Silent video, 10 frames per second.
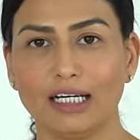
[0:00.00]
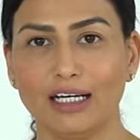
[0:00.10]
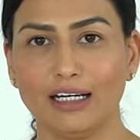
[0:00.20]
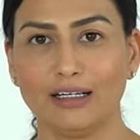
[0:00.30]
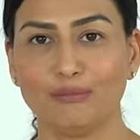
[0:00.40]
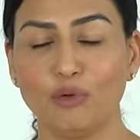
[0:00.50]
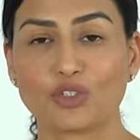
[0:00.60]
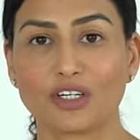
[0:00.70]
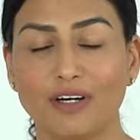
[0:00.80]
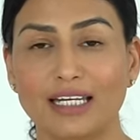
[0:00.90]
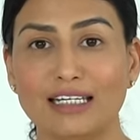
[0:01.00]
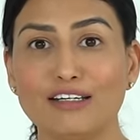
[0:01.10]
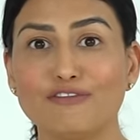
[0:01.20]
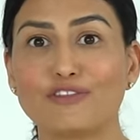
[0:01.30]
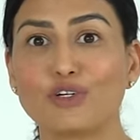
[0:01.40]
Uh, most of our
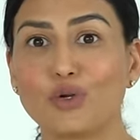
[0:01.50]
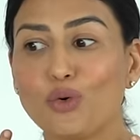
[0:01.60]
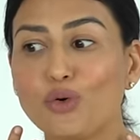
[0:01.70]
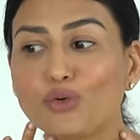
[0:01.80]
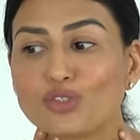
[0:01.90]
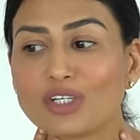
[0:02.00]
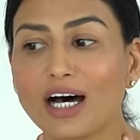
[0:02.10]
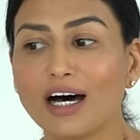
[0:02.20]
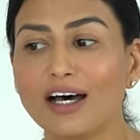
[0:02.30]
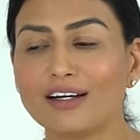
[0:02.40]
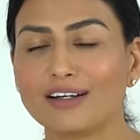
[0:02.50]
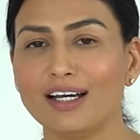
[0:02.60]
lymph nodes are